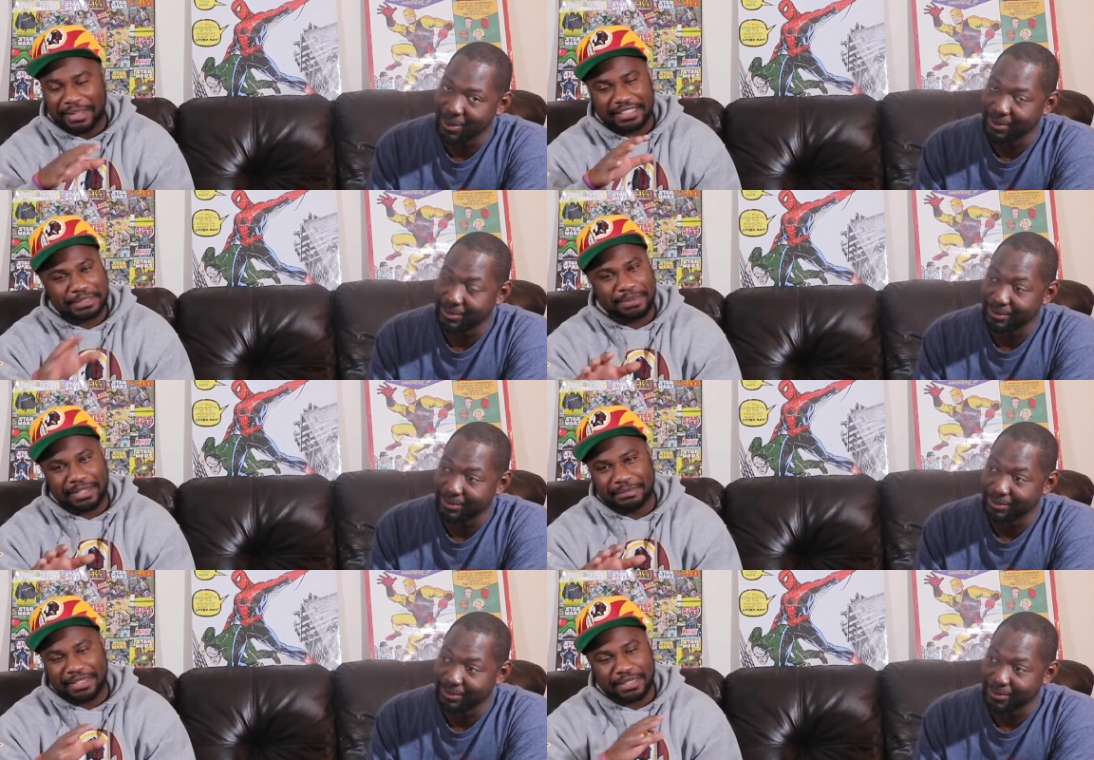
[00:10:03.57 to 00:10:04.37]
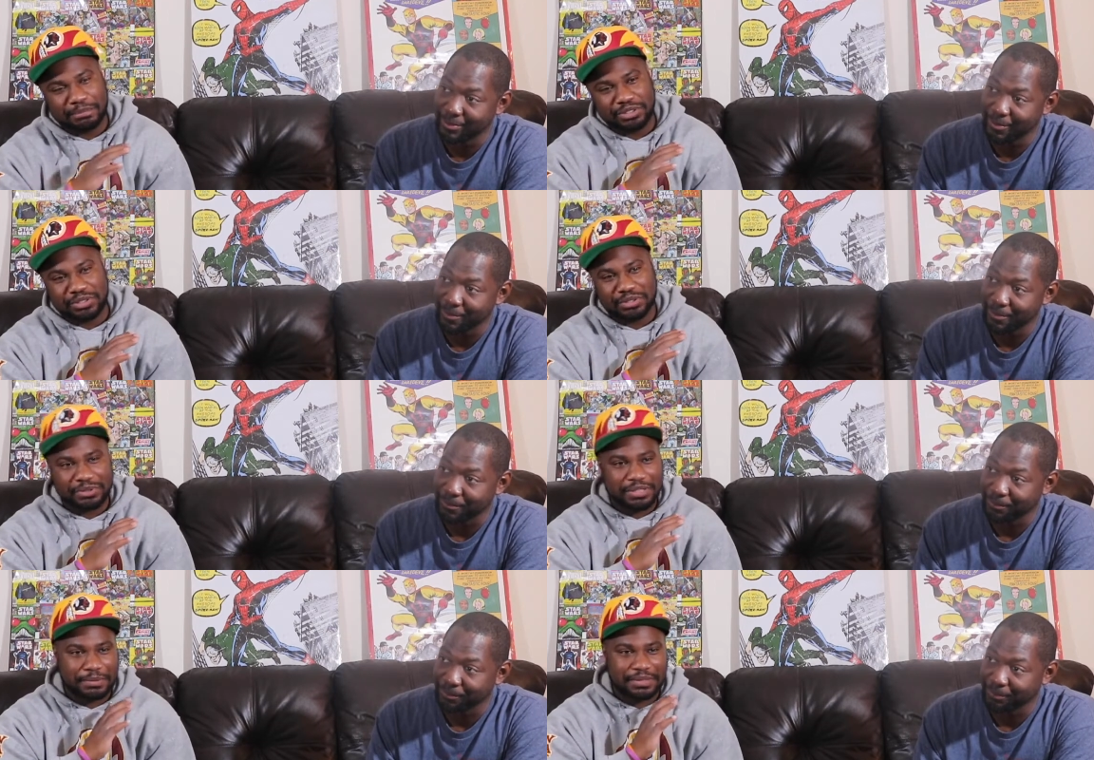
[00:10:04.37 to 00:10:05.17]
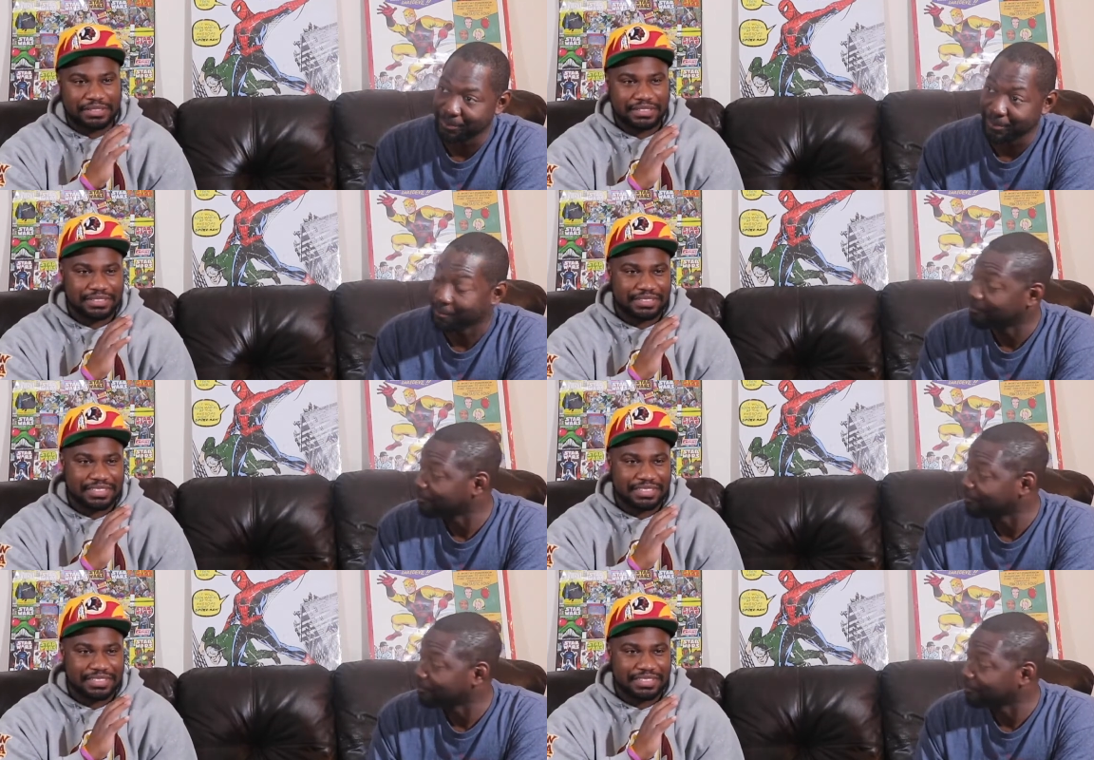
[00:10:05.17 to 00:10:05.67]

Speaker 1: Amazing Spider-Man #2. It was.